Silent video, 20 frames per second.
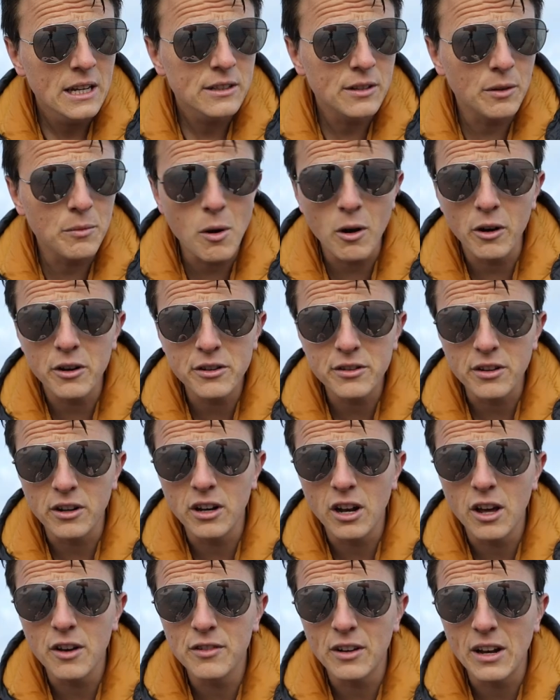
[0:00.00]
So what I do is
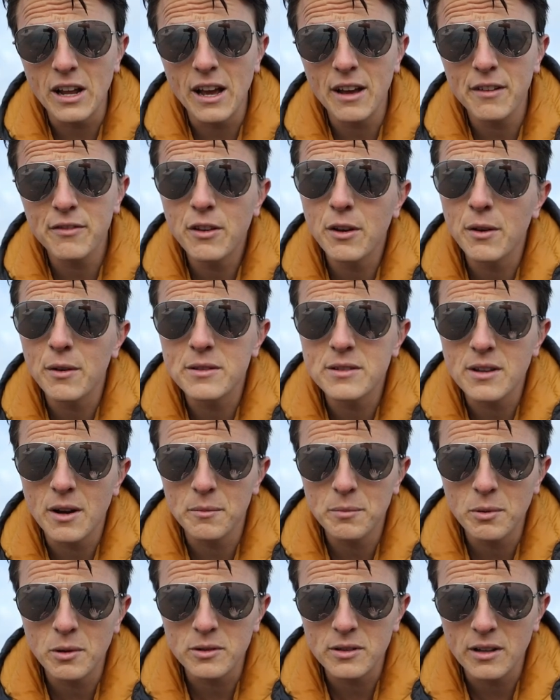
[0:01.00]
I'll overlay a few
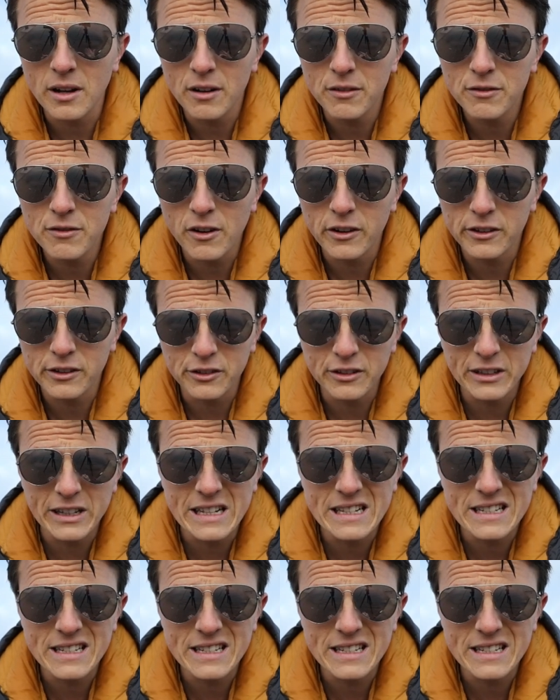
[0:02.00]
examples that I'll find on the